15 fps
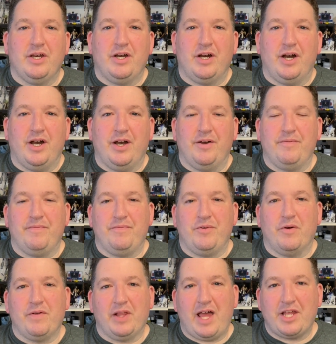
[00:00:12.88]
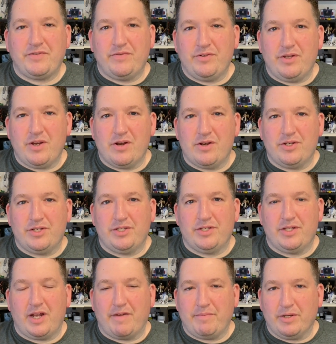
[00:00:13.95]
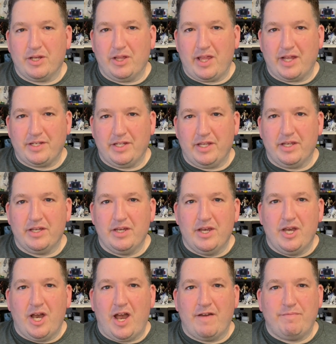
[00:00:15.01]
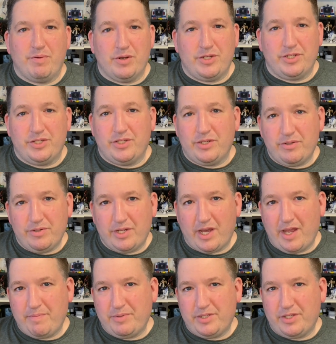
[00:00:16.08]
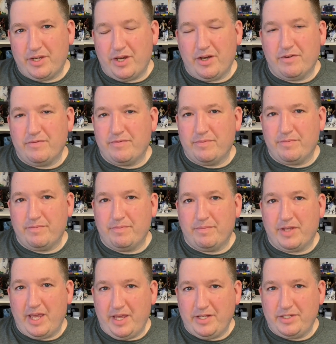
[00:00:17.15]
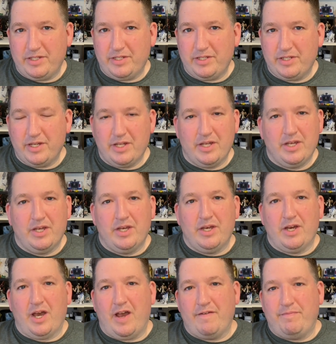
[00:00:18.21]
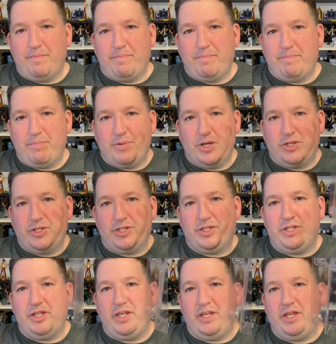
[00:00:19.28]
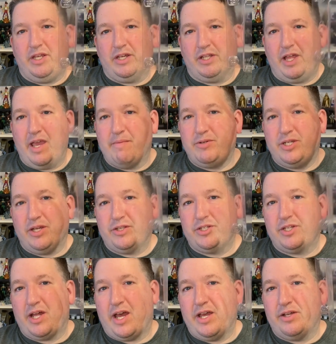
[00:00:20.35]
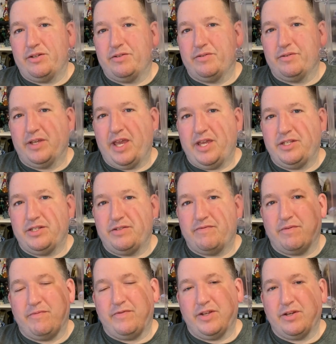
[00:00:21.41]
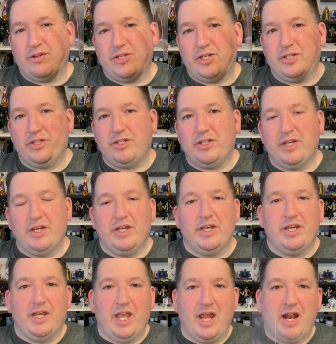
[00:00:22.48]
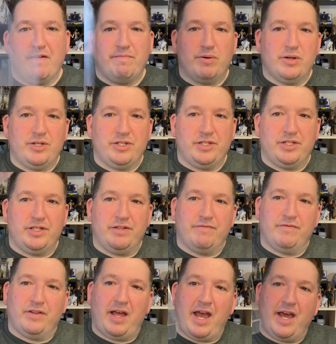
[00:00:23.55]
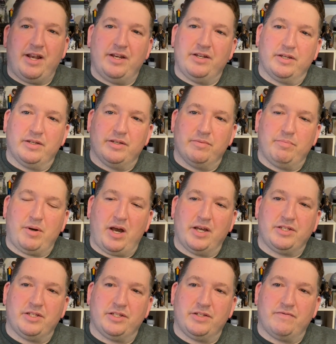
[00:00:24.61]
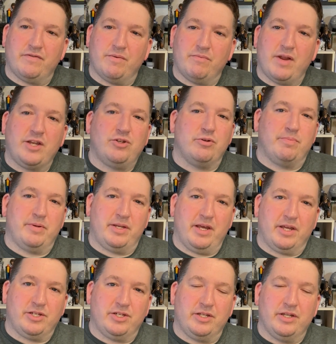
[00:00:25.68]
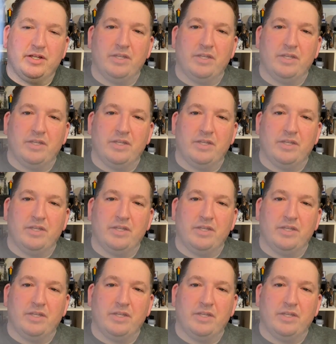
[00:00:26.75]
Over the last few years that I've been collecting, I've purchased two types of cases. I've purchased the clamshell style cases from FigureShield, and I've purchased the flat boxes from RetroProtection.